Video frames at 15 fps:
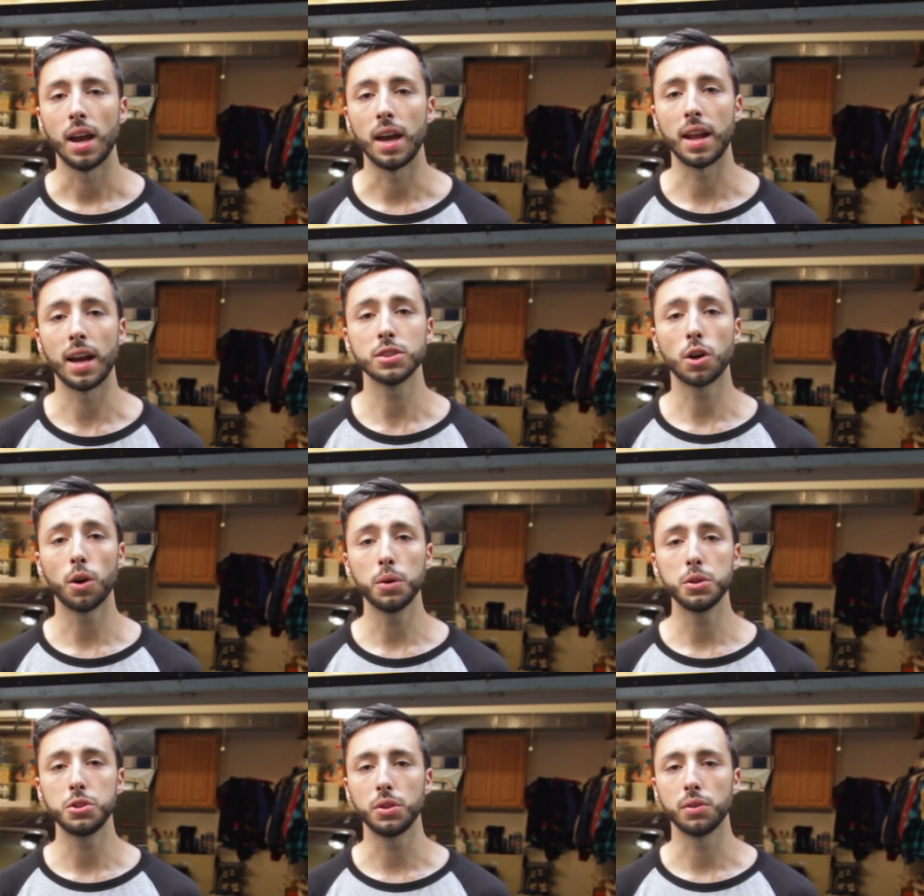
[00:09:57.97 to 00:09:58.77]
And as
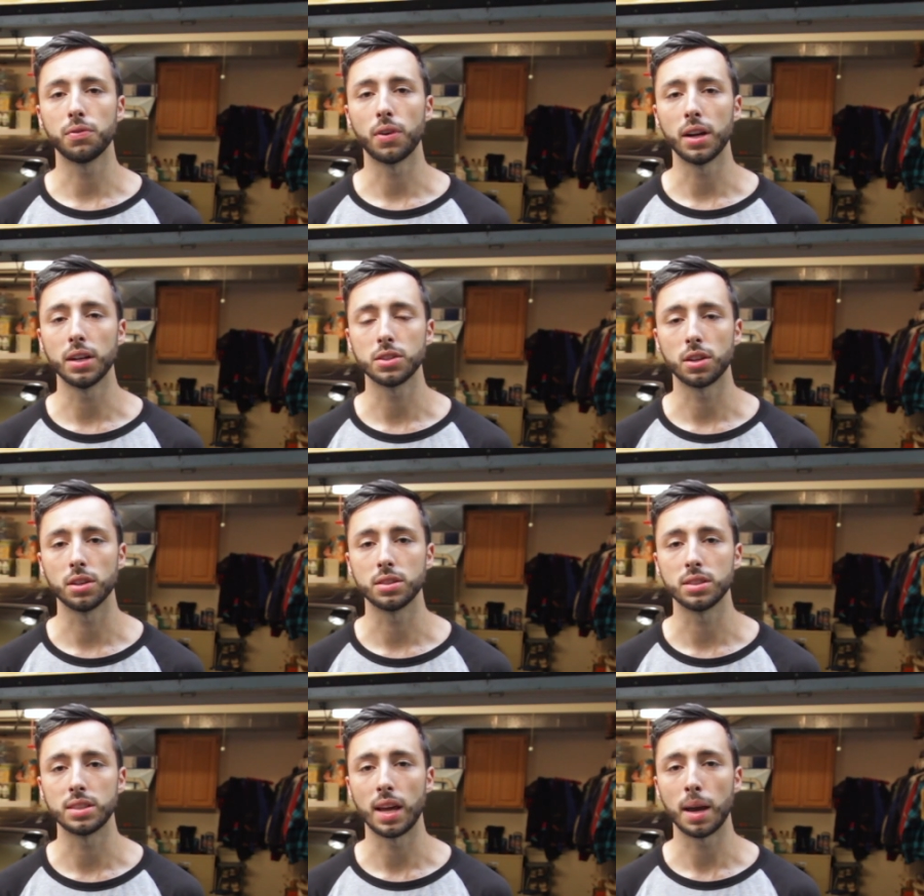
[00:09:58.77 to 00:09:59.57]
always, you can find us
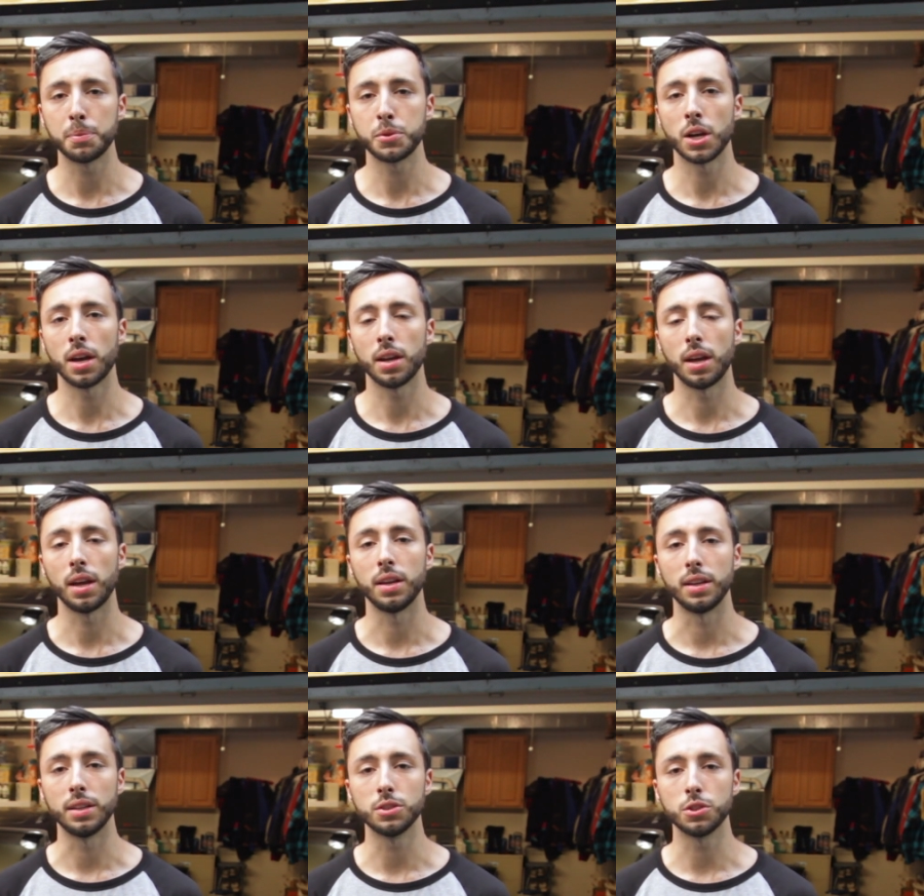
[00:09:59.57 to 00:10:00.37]
on Snapchat
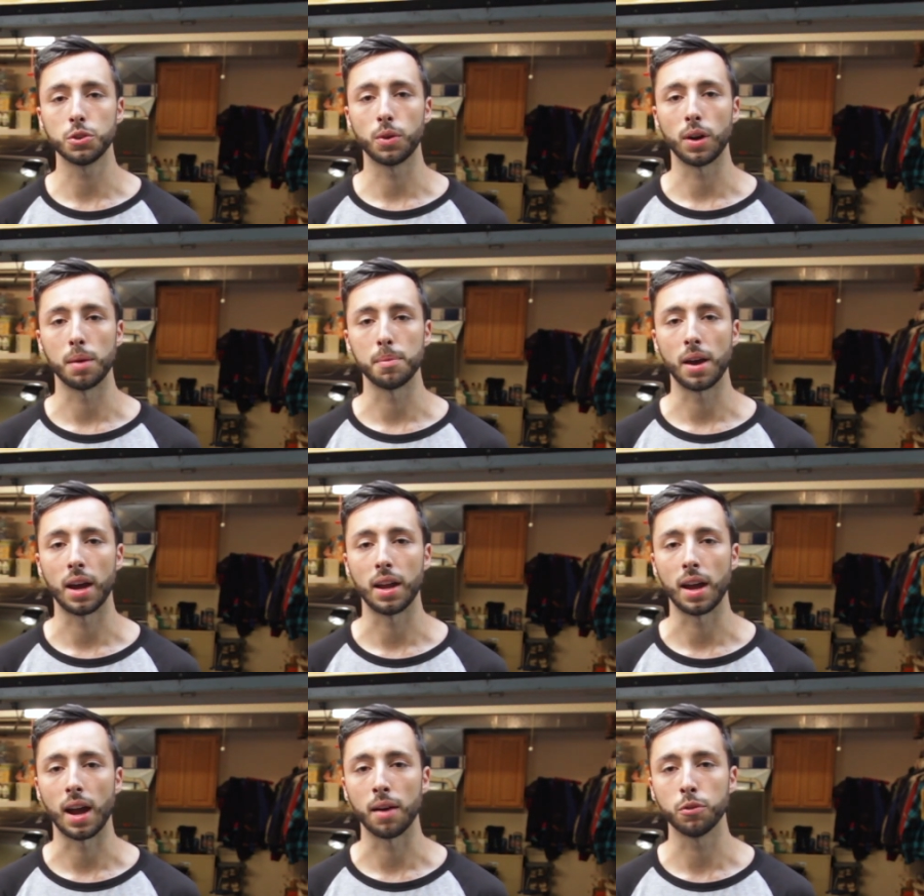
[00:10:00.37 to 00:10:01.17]
and Instagram
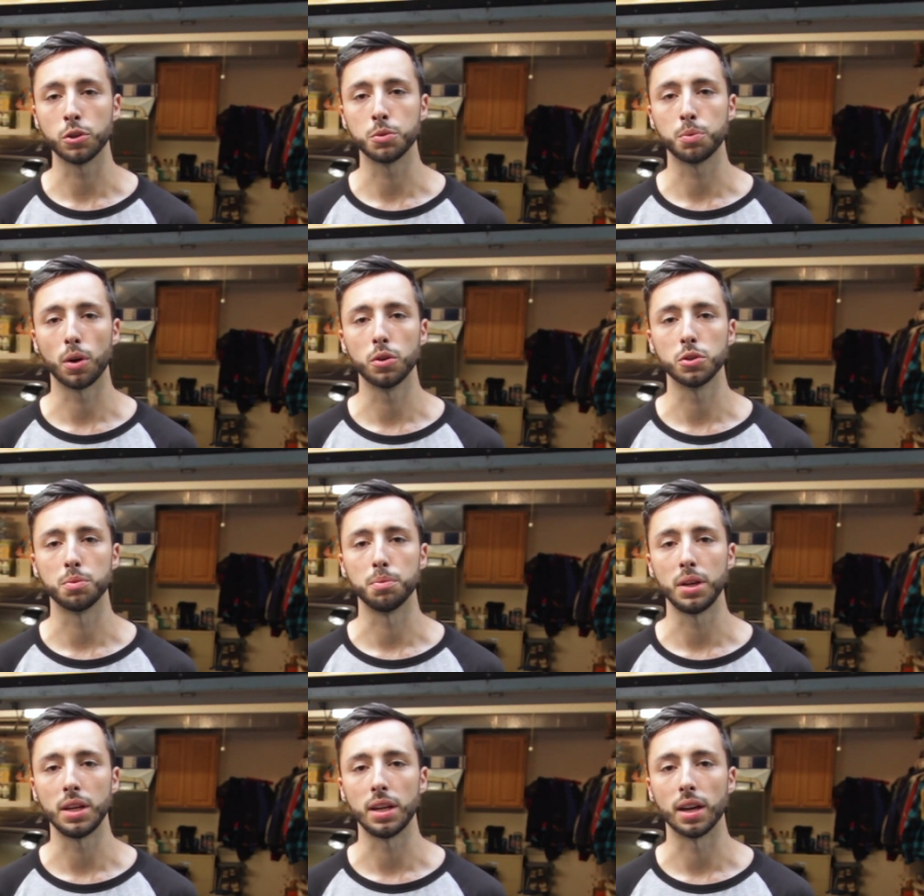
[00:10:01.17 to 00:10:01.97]
at Average Bros
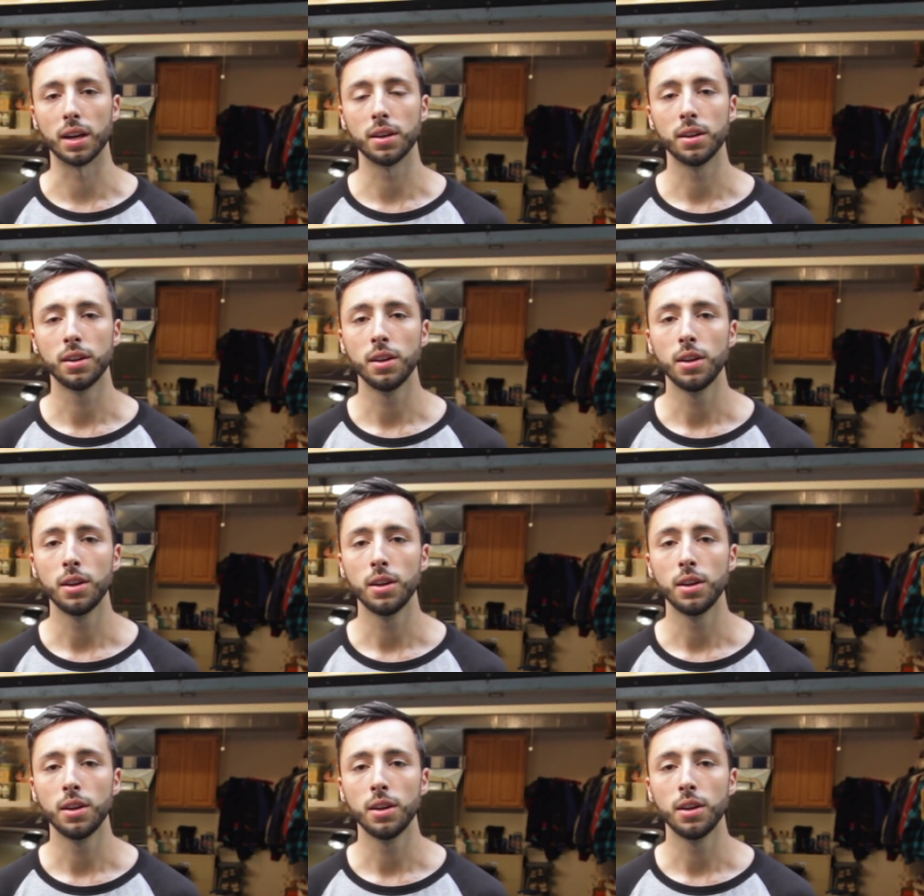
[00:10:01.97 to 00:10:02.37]
Media.